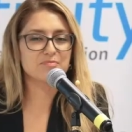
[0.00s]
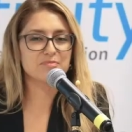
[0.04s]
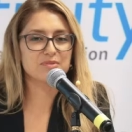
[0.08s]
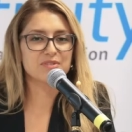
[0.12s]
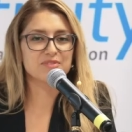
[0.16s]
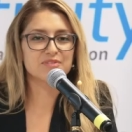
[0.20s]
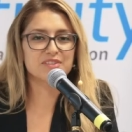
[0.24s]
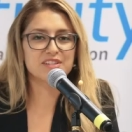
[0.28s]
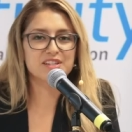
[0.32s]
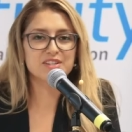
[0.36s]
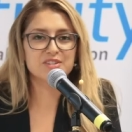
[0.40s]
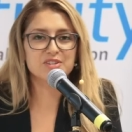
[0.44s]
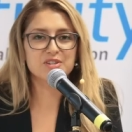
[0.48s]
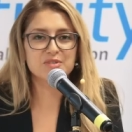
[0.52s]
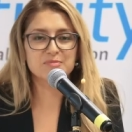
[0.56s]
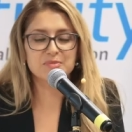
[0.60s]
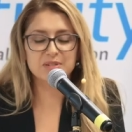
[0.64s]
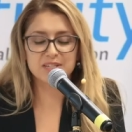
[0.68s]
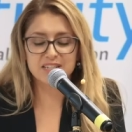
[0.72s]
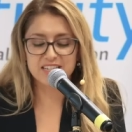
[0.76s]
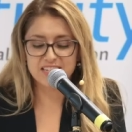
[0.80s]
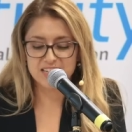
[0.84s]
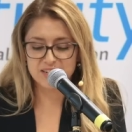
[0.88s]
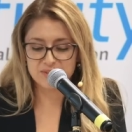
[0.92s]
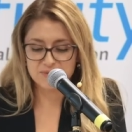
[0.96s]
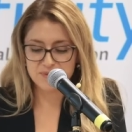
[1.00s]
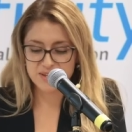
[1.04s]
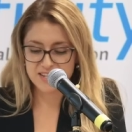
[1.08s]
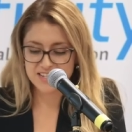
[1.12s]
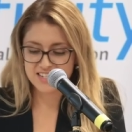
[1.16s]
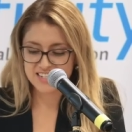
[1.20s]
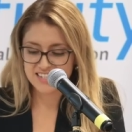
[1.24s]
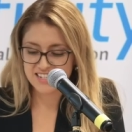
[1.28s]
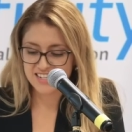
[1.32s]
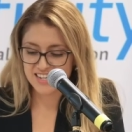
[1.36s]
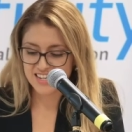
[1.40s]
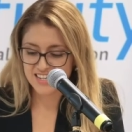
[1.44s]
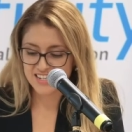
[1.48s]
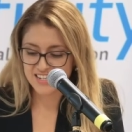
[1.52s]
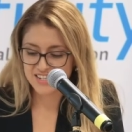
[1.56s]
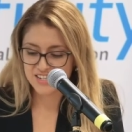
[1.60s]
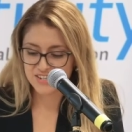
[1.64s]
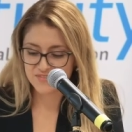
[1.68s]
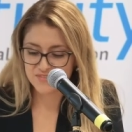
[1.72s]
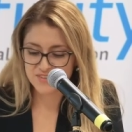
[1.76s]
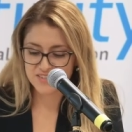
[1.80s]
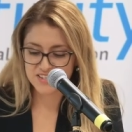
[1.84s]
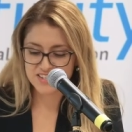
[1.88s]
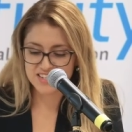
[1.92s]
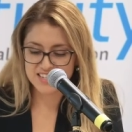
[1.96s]
privilege to be here once again
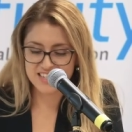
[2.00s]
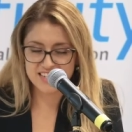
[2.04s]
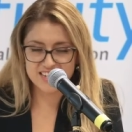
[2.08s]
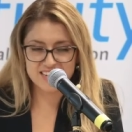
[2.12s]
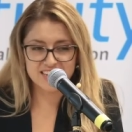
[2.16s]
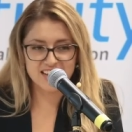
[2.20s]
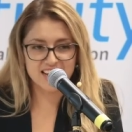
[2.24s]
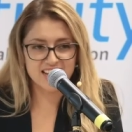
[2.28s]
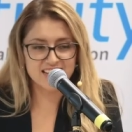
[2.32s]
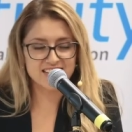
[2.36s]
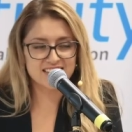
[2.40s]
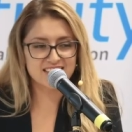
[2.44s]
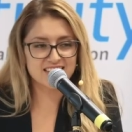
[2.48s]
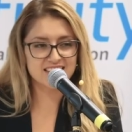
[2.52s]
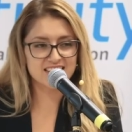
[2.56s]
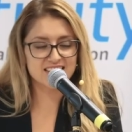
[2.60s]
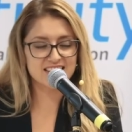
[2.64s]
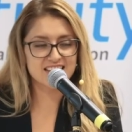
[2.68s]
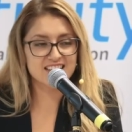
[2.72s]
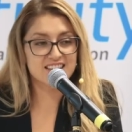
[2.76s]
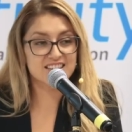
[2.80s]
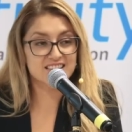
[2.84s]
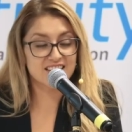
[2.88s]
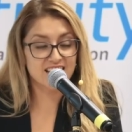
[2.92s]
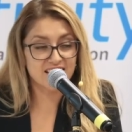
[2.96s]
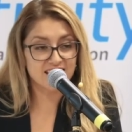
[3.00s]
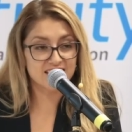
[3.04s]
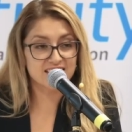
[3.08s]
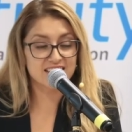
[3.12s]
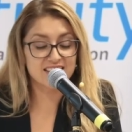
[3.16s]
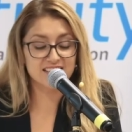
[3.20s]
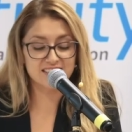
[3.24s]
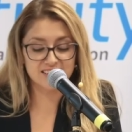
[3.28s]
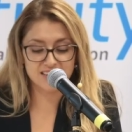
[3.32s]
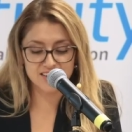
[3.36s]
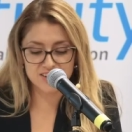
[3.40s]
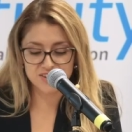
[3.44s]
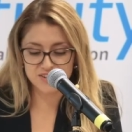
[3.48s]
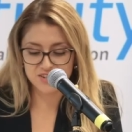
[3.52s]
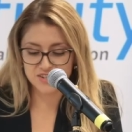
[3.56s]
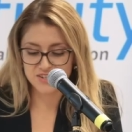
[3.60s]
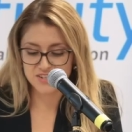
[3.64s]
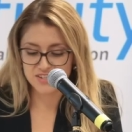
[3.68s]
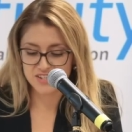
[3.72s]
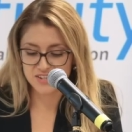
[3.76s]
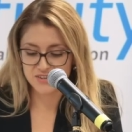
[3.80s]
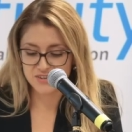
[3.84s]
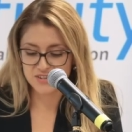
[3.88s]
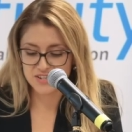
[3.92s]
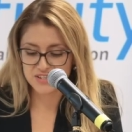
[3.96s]
to facilitate an exciting lecture
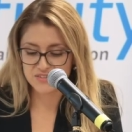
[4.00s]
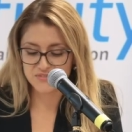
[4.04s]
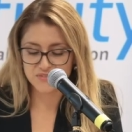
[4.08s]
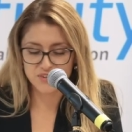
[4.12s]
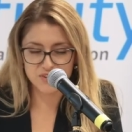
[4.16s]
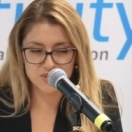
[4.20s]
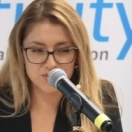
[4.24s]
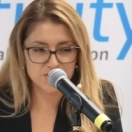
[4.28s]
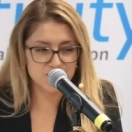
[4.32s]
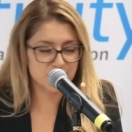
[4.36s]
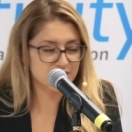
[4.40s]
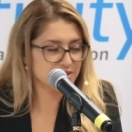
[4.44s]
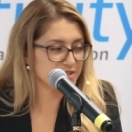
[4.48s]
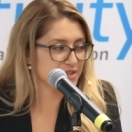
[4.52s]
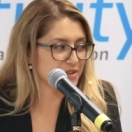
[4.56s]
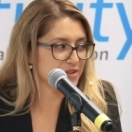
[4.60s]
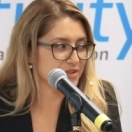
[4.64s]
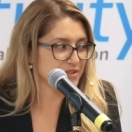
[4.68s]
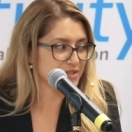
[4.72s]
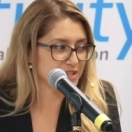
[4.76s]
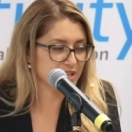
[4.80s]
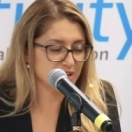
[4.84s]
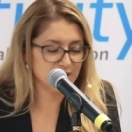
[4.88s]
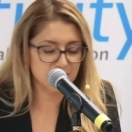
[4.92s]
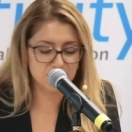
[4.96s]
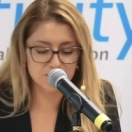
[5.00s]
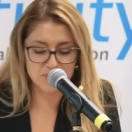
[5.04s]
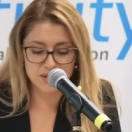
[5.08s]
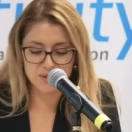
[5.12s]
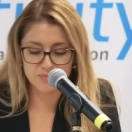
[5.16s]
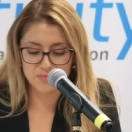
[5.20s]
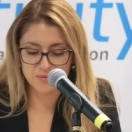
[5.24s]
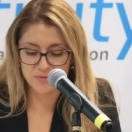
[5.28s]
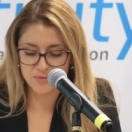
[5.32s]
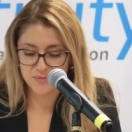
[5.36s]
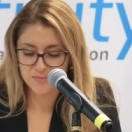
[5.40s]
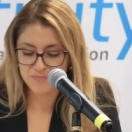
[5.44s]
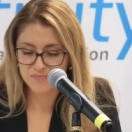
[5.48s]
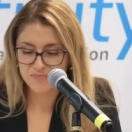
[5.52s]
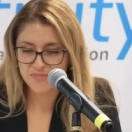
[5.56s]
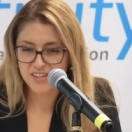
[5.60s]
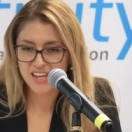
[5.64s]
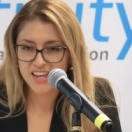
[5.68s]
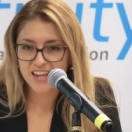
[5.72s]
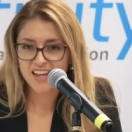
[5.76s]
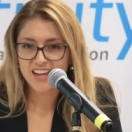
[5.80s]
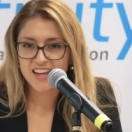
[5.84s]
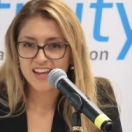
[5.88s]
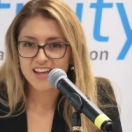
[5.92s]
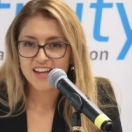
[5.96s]
series focused on young people.
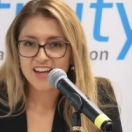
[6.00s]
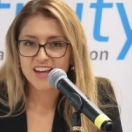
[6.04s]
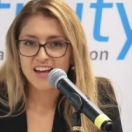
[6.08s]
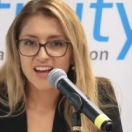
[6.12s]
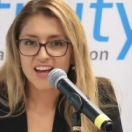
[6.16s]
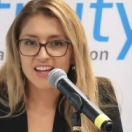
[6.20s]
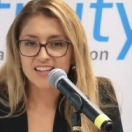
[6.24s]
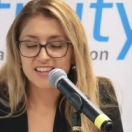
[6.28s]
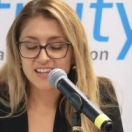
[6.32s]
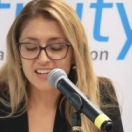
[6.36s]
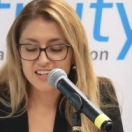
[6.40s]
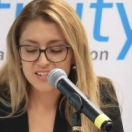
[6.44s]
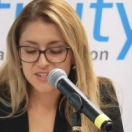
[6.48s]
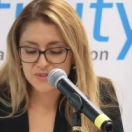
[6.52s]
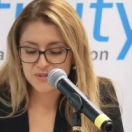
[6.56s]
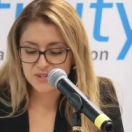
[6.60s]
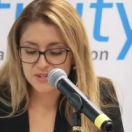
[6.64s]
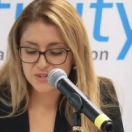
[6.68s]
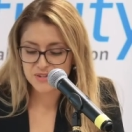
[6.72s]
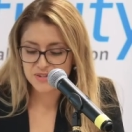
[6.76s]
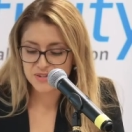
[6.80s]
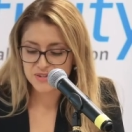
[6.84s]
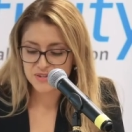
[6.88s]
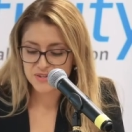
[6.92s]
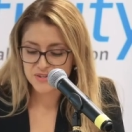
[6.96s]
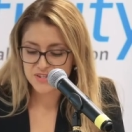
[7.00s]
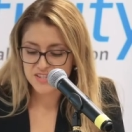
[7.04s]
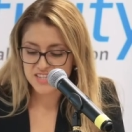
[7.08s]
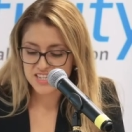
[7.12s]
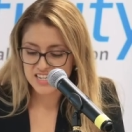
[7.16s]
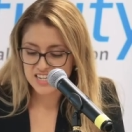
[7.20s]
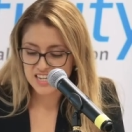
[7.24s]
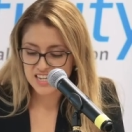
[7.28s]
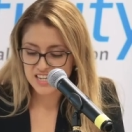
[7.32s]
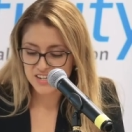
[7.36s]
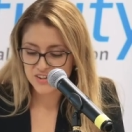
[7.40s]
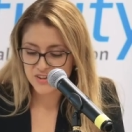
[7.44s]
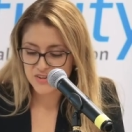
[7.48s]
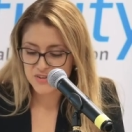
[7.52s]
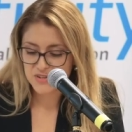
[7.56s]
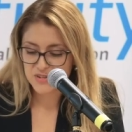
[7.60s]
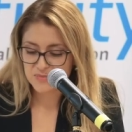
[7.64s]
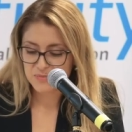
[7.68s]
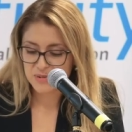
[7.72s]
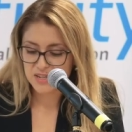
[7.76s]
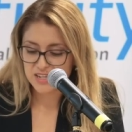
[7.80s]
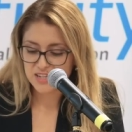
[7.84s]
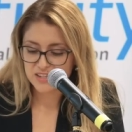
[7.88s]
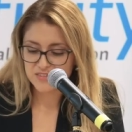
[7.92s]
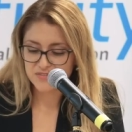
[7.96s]
I'd like to introduce the keynote
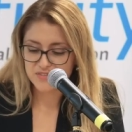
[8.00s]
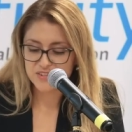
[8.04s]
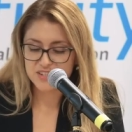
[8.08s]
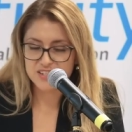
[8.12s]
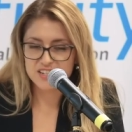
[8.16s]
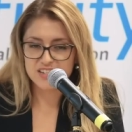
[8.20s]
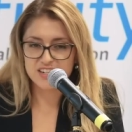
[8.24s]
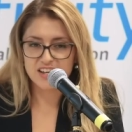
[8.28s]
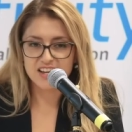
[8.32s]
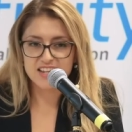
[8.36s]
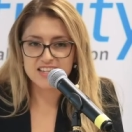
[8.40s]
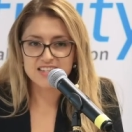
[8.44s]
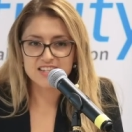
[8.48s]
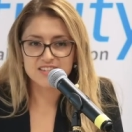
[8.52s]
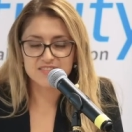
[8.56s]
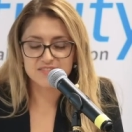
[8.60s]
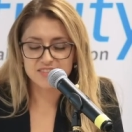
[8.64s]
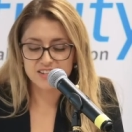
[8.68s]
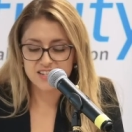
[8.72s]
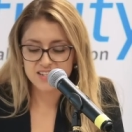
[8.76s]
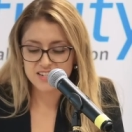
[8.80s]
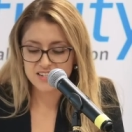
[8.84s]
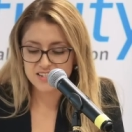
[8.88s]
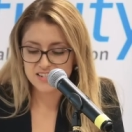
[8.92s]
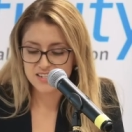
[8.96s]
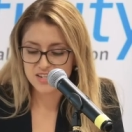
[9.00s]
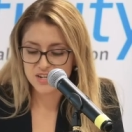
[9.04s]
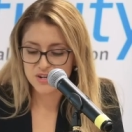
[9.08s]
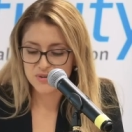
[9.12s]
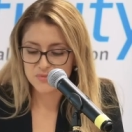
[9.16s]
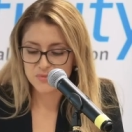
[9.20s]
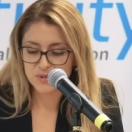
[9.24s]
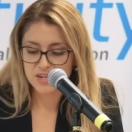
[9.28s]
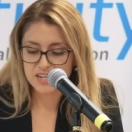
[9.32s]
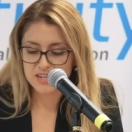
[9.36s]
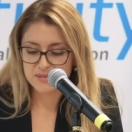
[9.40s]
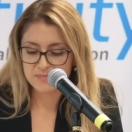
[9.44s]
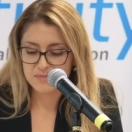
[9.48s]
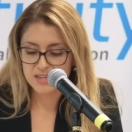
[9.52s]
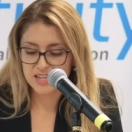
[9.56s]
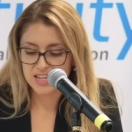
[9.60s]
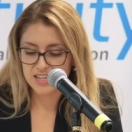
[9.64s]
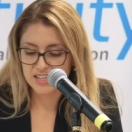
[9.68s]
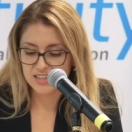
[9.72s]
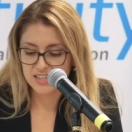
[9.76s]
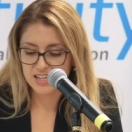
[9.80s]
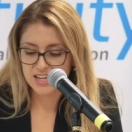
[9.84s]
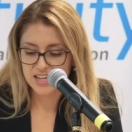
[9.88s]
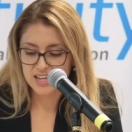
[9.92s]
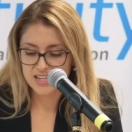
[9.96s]
speaker for tonight's event, Kareem
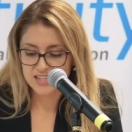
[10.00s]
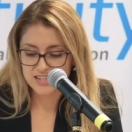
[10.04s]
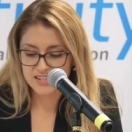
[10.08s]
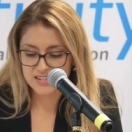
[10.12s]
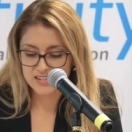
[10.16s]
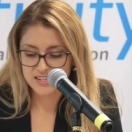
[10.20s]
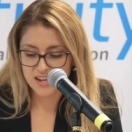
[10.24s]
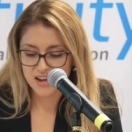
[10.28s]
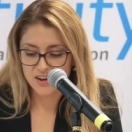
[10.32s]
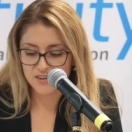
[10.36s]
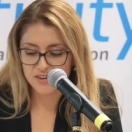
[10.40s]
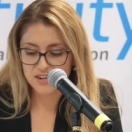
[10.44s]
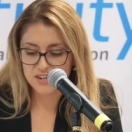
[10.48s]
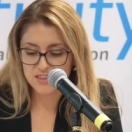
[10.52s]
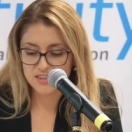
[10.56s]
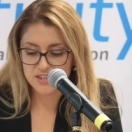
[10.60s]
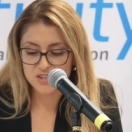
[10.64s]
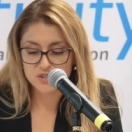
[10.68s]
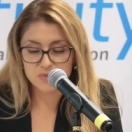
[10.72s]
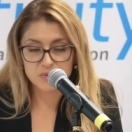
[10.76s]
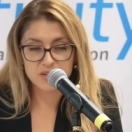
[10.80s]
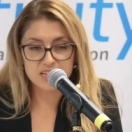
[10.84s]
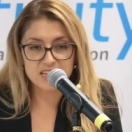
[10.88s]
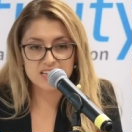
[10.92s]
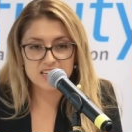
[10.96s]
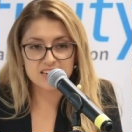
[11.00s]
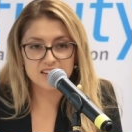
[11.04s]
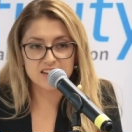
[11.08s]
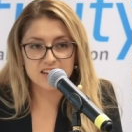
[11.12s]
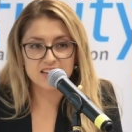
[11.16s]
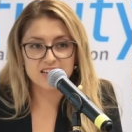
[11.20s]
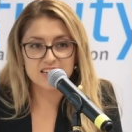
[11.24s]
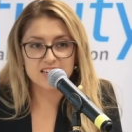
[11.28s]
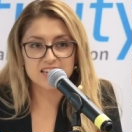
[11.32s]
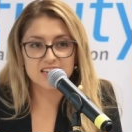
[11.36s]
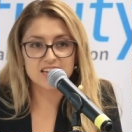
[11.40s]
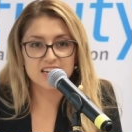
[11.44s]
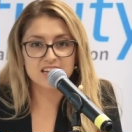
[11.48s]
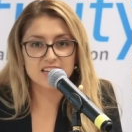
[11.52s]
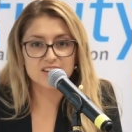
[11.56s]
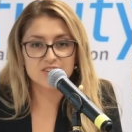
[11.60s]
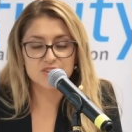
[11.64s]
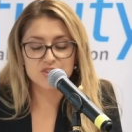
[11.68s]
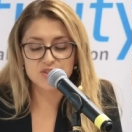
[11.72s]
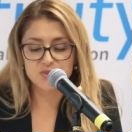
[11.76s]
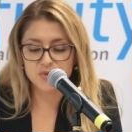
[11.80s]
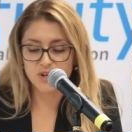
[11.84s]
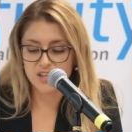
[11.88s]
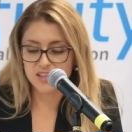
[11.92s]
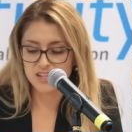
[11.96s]
El-Ansary, the 2019
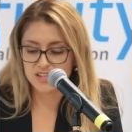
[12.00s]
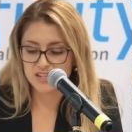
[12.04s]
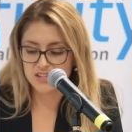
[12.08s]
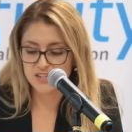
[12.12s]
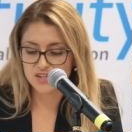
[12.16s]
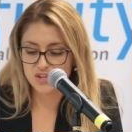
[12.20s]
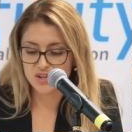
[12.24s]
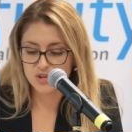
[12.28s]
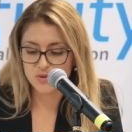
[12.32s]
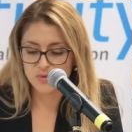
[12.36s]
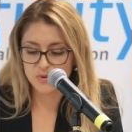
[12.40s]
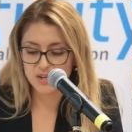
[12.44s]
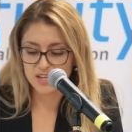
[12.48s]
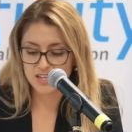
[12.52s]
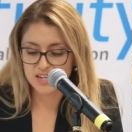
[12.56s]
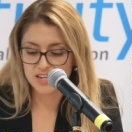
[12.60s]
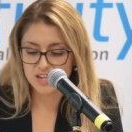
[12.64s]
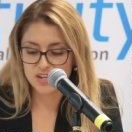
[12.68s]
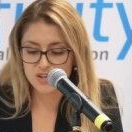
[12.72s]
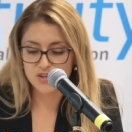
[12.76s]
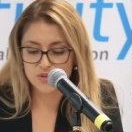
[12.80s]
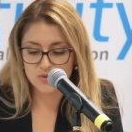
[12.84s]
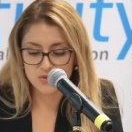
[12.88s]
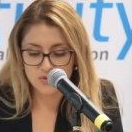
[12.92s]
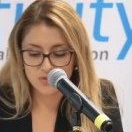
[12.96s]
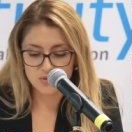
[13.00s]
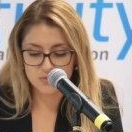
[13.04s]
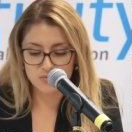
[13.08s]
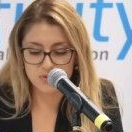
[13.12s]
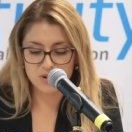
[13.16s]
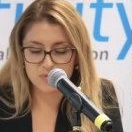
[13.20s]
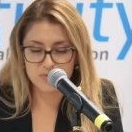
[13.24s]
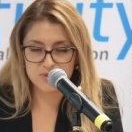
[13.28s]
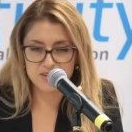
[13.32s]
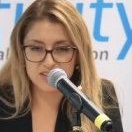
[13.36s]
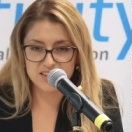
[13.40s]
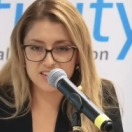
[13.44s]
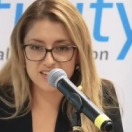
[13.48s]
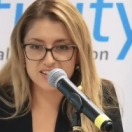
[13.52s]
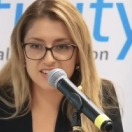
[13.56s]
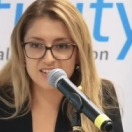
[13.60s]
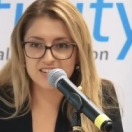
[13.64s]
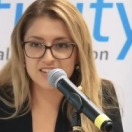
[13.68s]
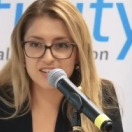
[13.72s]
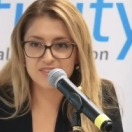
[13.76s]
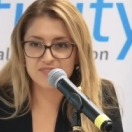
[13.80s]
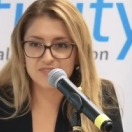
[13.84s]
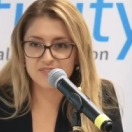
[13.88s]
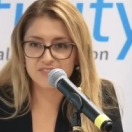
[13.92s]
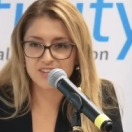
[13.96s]
Australian UN Youth
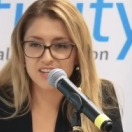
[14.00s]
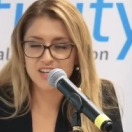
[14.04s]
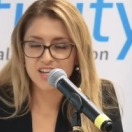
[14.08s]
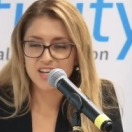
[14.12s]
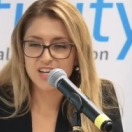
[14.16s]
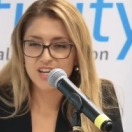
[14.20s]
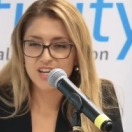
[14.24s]
Representative.